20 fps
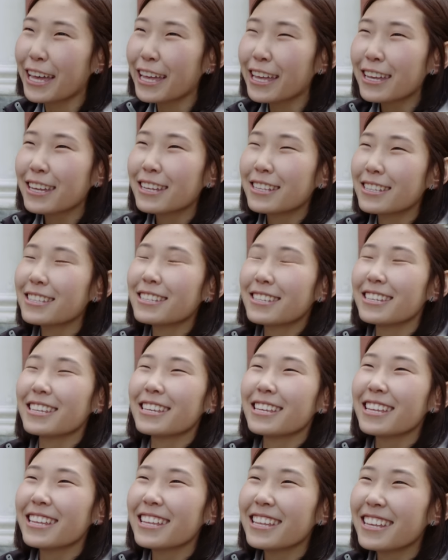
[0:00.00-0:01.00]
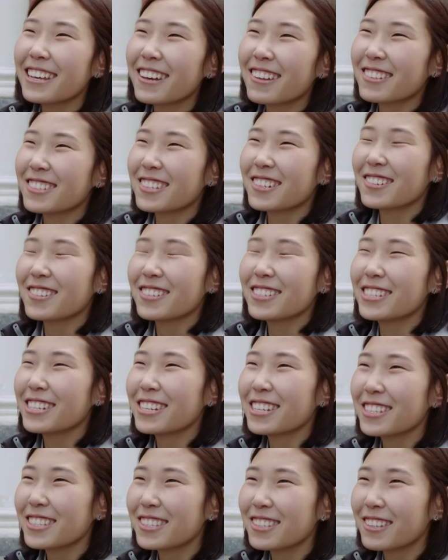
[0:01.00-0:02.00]
That's why we're calling for the
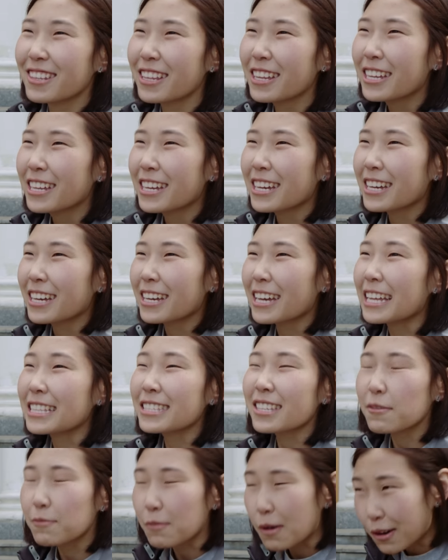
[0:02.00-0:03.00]
protection of the Gobi bear,